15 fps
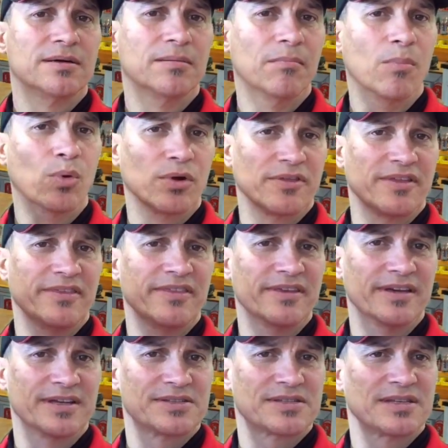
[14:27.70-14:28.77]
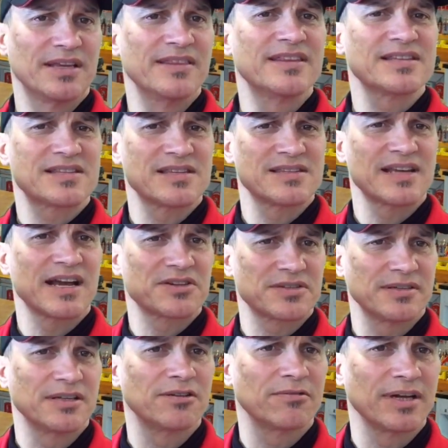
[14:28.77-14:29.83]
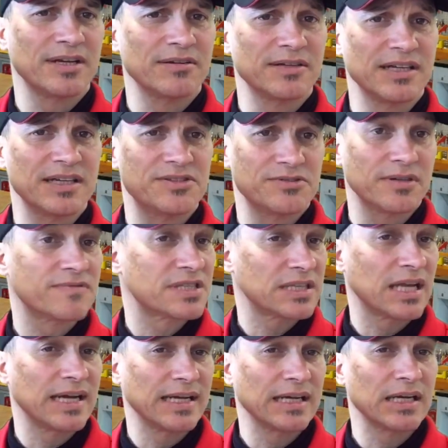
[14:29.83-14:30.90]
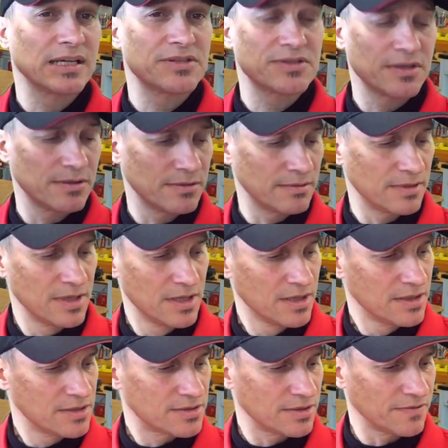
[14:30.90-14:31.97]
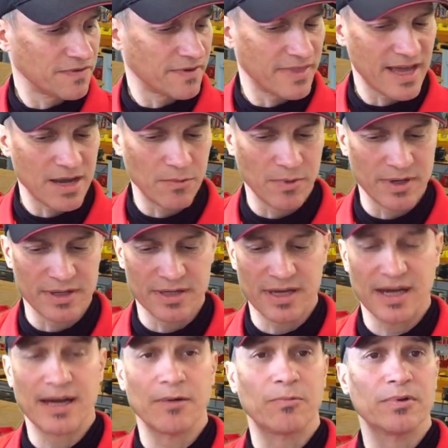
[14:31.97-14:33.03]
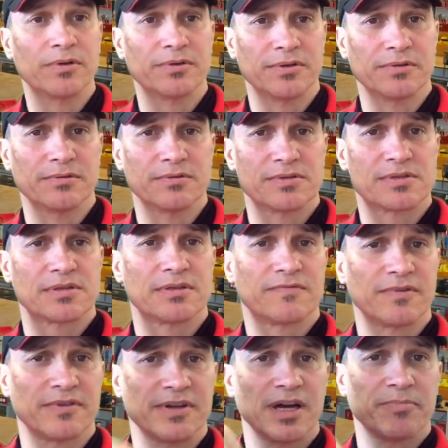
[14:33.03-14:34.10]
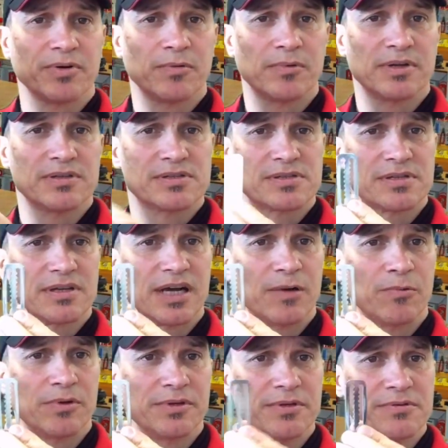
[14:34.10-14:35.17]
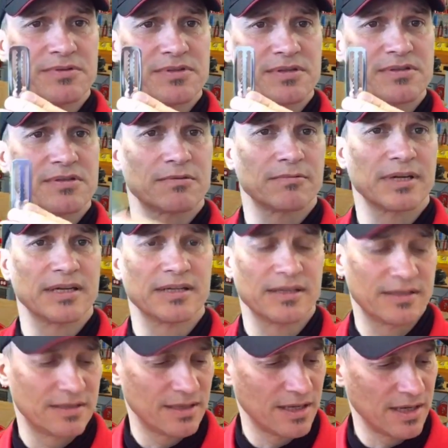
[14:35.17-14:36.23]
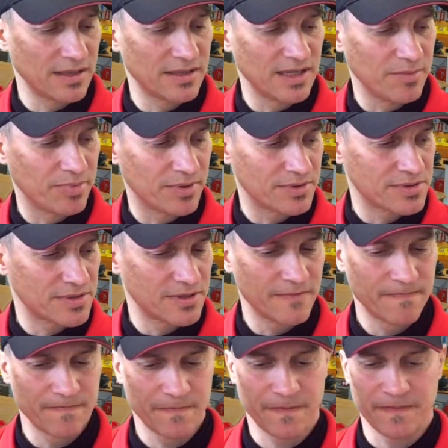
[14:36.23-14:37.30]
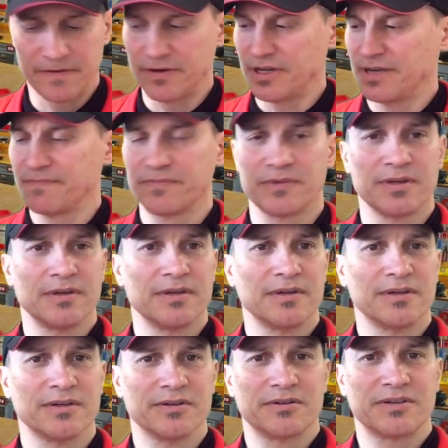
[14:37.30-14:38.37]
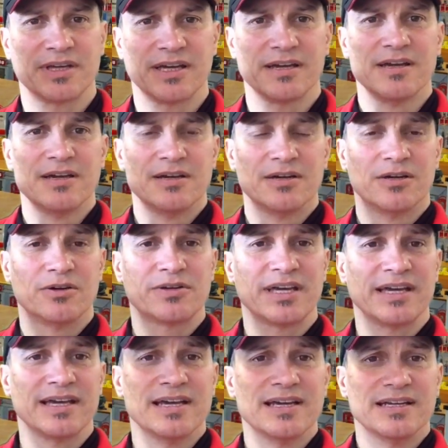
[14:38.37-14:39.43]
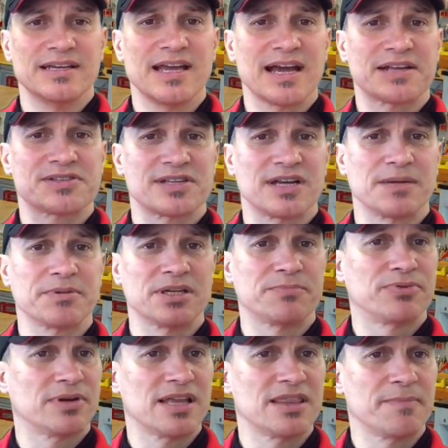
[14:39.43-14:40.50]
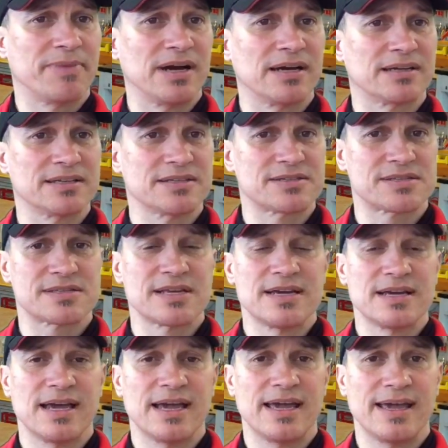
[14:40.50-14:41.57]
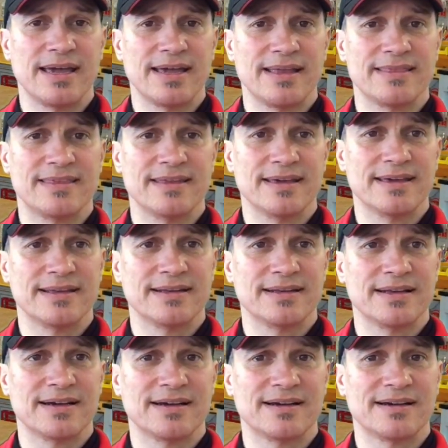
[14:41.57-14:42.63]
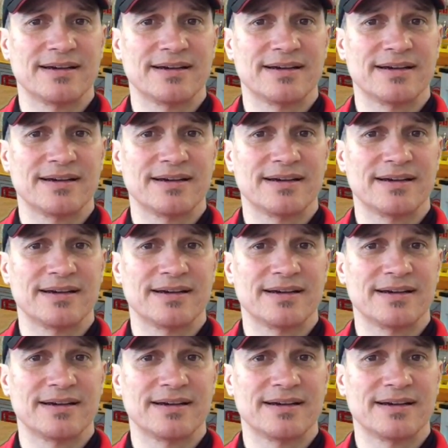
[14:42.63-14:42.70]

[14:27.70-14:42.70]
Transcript: more than this. And this is actually in greater danger of sliding on its own. So for that one, I will use, for the upper ones, I will use the serrated keepers. All right. Okay. Okay. Next, I'm going to put on the pockets and then